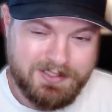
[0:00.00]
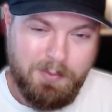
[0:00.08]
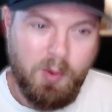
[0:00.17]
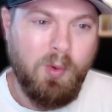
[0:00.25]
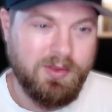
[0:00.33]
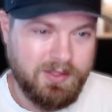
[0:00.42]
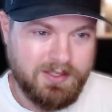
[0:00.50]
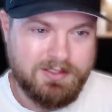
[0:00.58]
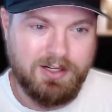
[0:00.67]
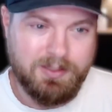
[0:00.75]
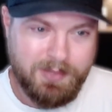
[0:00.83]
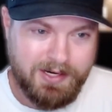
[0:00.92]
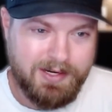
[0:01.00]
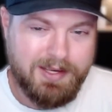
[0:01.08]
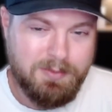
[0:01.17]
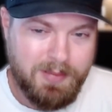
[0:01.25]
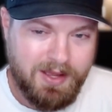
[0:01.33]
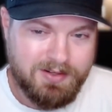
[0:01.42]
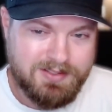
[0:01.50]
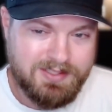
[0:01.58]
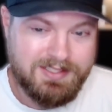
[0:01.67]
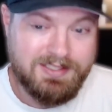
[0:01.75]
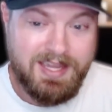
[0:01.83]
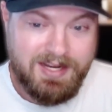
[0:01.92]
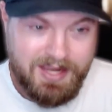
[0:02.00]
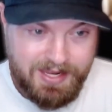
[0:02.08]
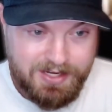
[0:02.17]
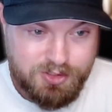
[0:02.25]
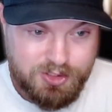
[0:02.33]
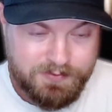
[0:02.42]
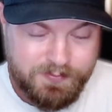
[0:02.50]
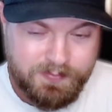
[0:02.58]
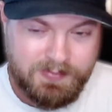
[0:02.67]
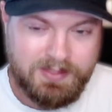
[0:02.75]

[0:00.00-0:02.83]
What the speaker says: But one that they talked about at Inbound is the data agent.